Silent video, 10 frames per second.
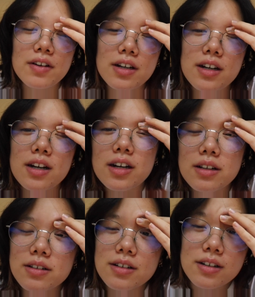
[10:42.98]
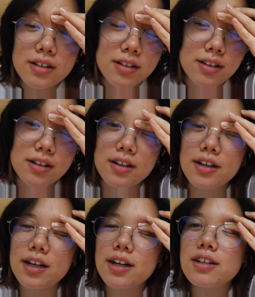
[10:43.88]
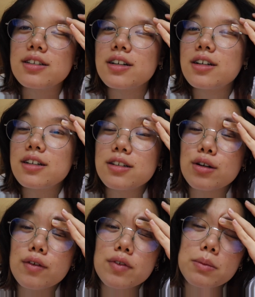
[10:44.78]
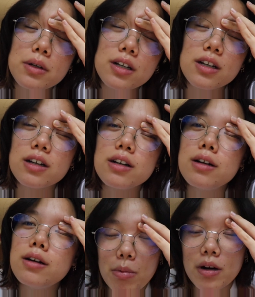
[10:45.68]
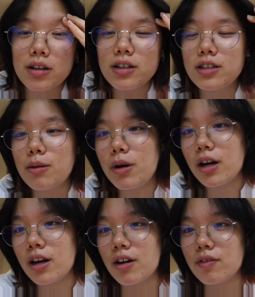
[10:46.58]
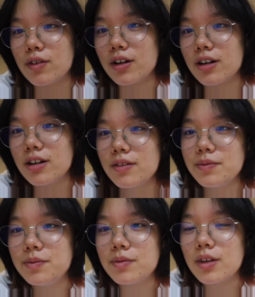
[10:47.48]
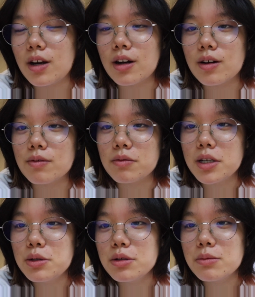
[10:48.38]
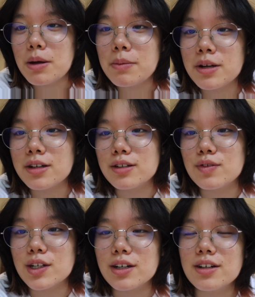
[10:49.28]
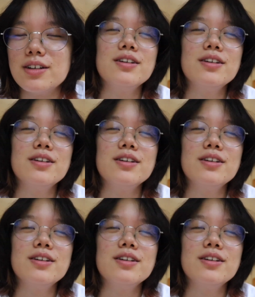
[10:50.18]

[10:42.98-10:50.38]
feel like today I learned hairstyling is not for me, but at least I made an effort. You know, this was my biggest fear.